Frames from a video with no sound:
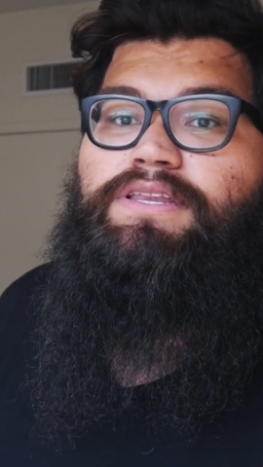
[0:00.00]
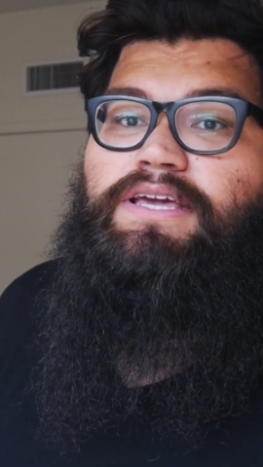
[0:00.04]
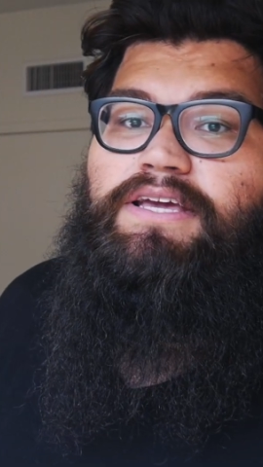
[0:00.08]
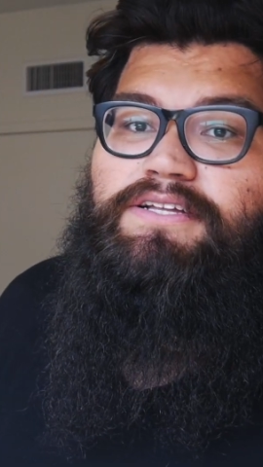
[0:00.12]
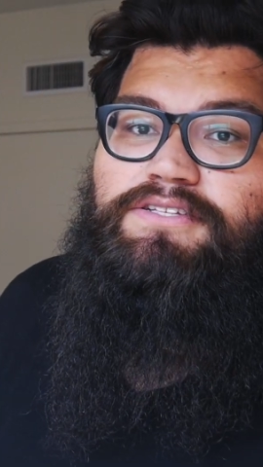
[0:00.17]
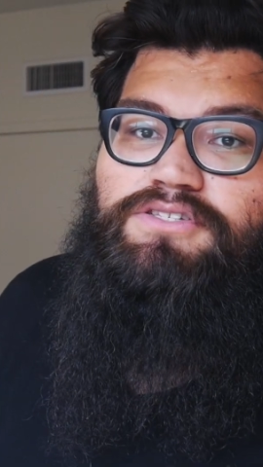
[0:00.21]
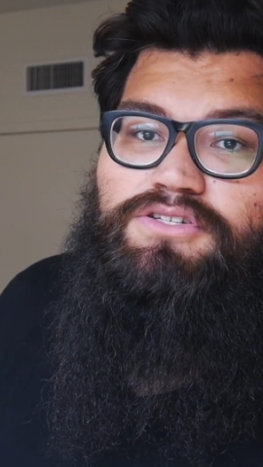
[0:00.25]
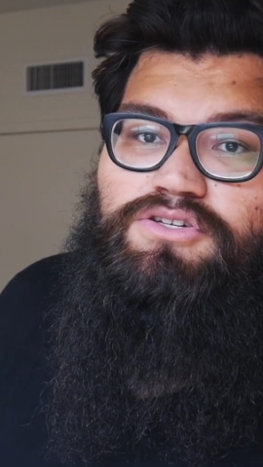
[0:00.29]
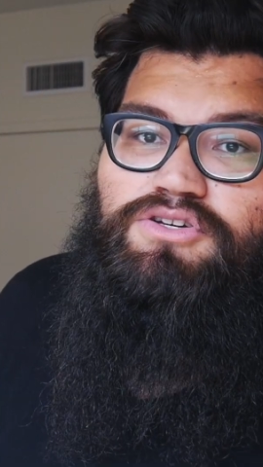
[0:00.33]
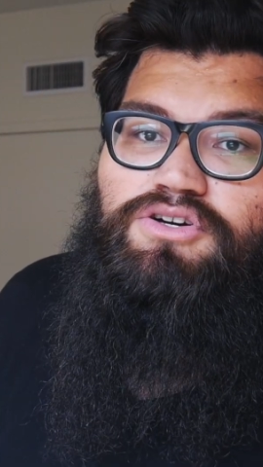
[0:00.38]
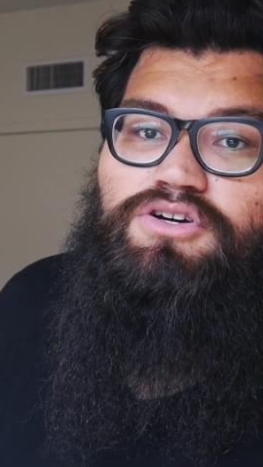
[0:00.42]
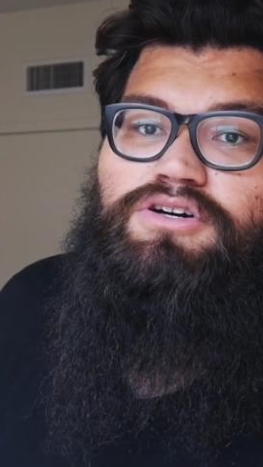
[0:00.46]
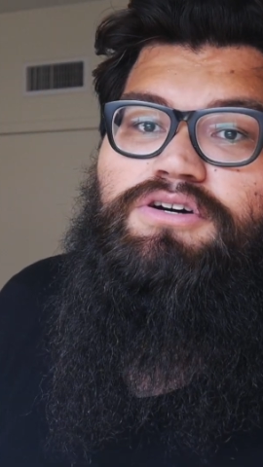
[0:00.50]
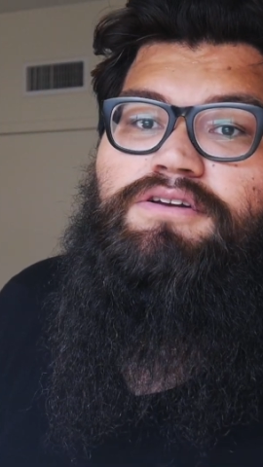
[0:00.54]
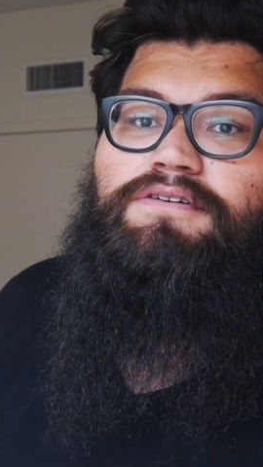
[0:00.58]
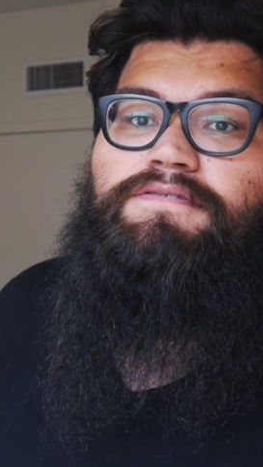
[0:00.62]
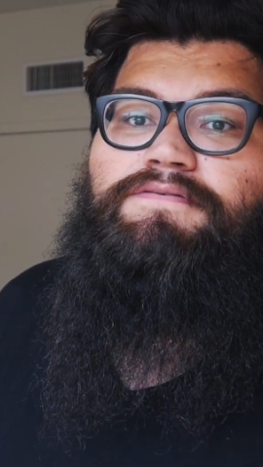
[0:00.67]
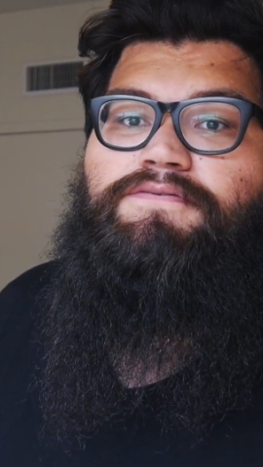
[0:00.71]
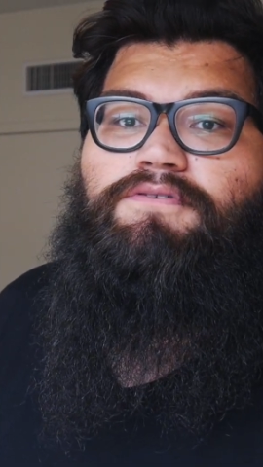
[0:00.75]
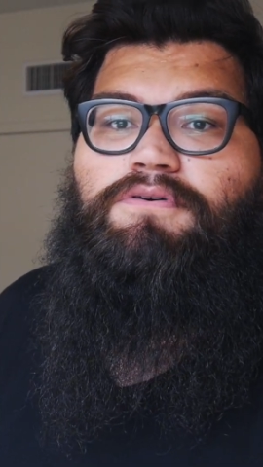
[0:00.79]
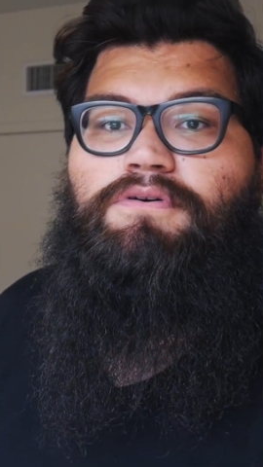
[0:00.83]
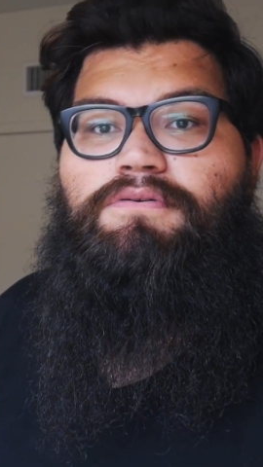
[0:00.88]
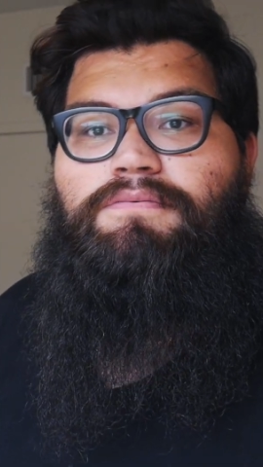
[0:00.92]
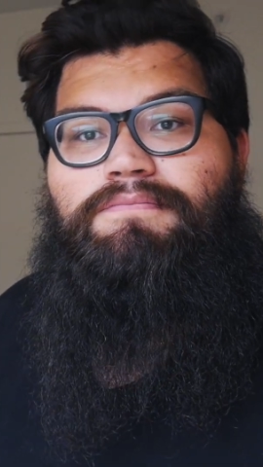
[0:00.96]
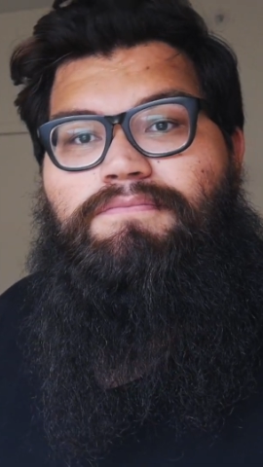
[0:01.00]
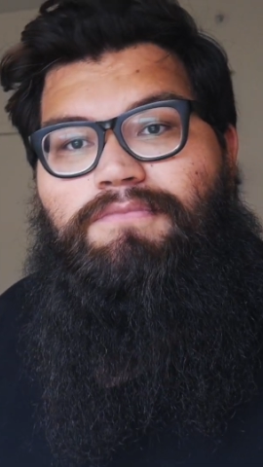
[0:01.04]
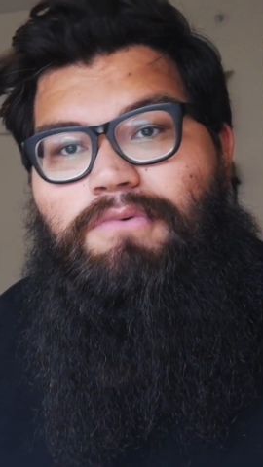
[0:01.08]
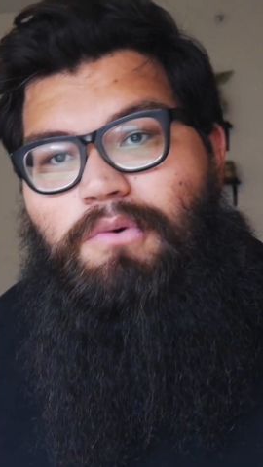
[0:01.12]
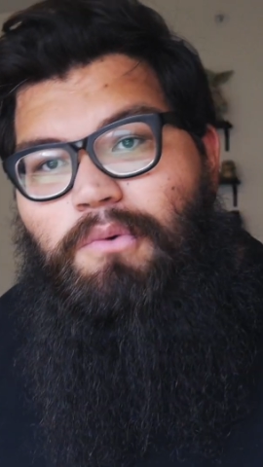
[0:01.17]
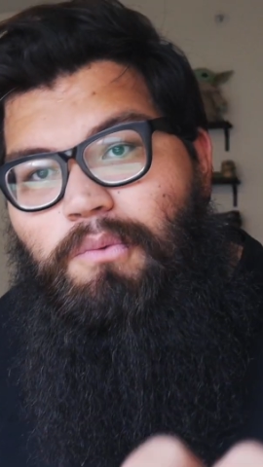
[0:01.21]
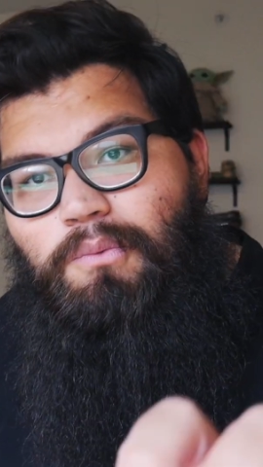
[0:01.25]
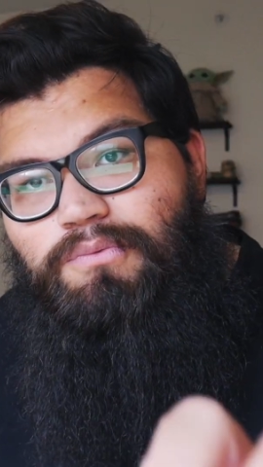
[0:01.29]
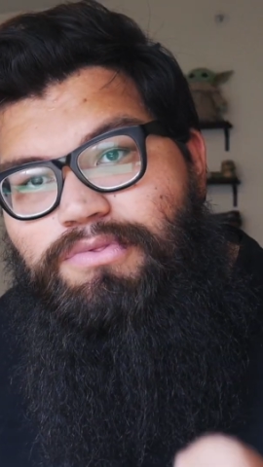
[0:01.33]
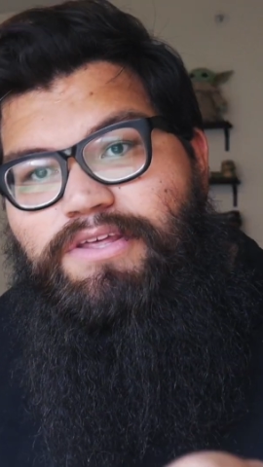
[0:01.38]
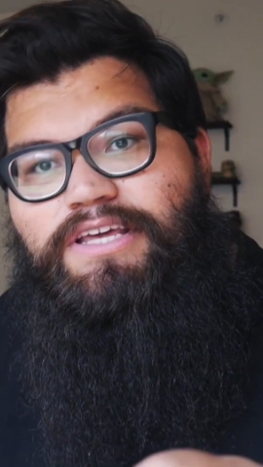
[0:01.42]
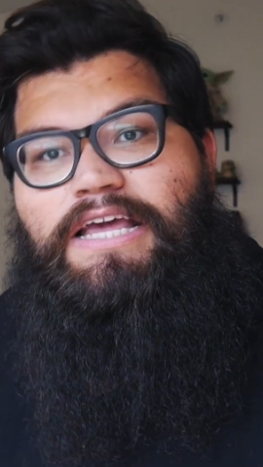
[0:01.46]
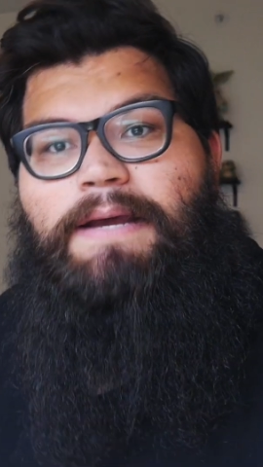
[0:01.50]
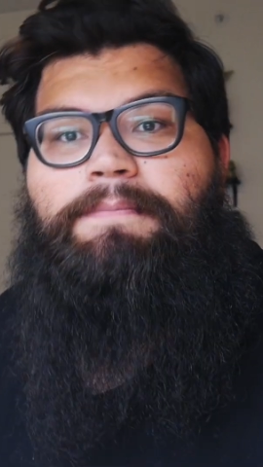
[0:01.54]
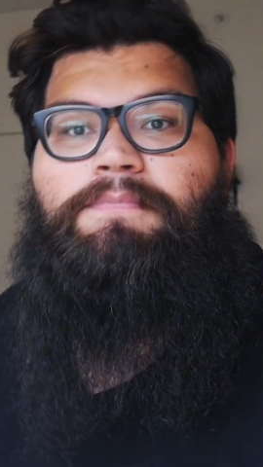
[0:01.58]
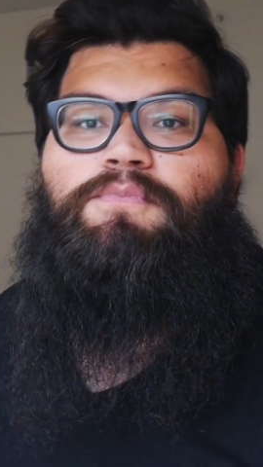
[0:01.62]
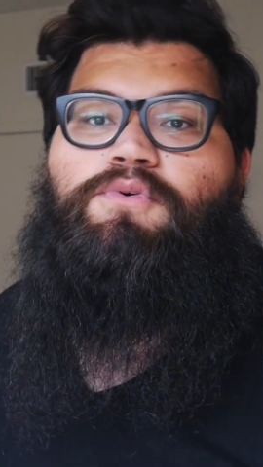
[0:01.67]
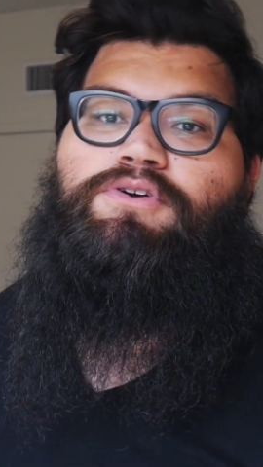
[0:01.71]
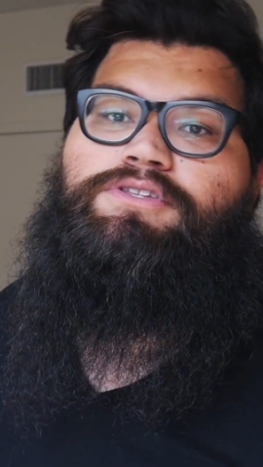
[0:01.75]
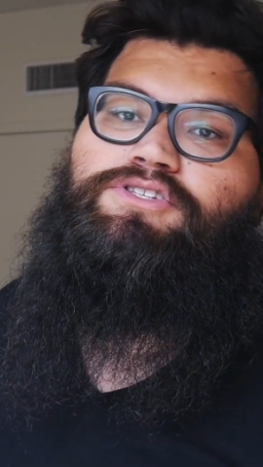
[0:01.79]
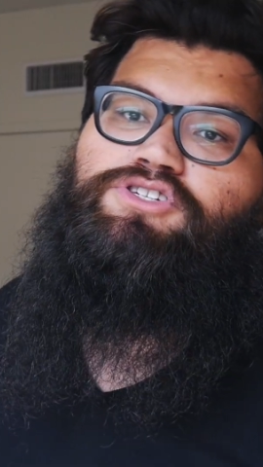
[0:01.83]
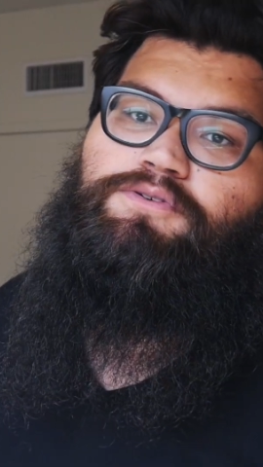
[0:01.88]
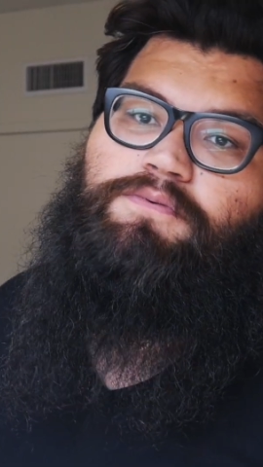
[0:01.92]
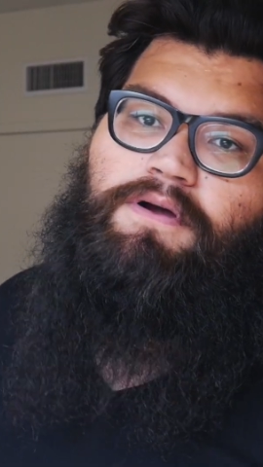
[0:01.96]
it's good for the type of
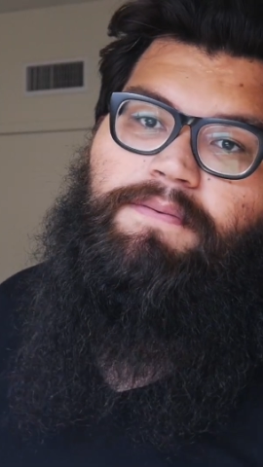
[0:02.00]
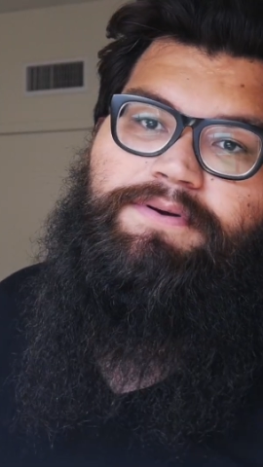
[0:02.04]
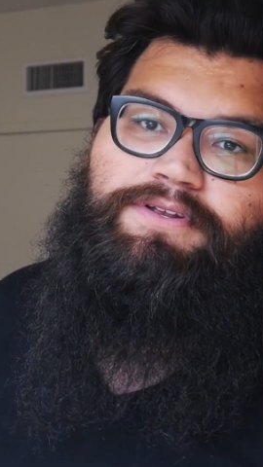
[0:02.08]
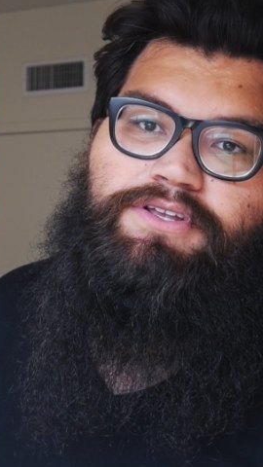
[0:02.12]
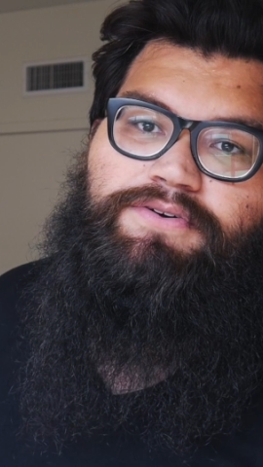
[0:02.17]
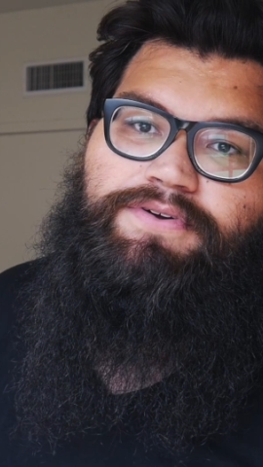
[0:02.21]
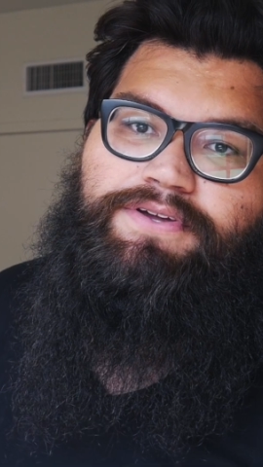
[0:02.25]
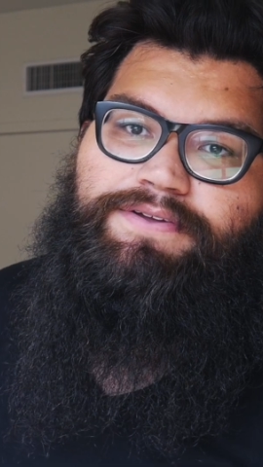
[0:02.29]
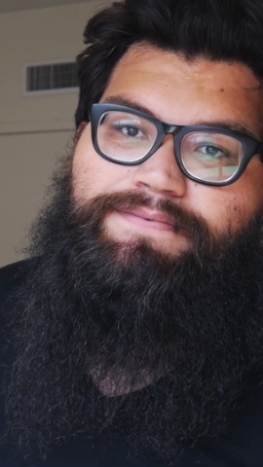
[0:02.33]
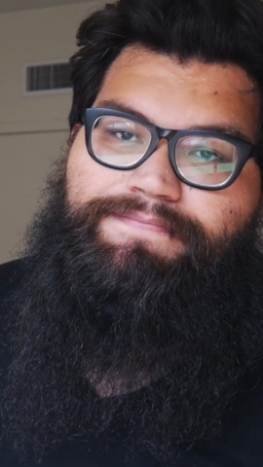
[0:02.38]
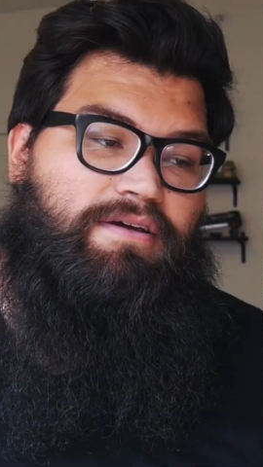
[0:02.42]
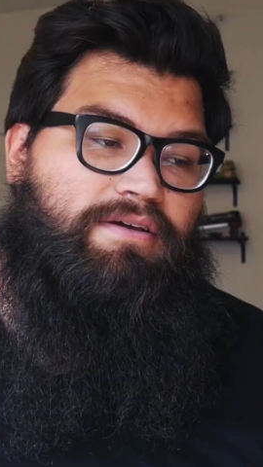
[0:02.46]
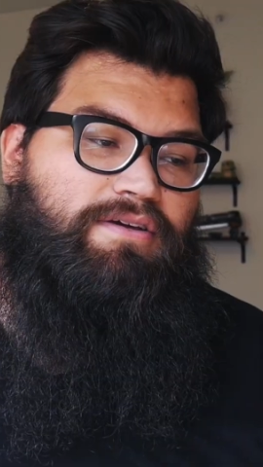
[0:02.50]
work that you're probably doing.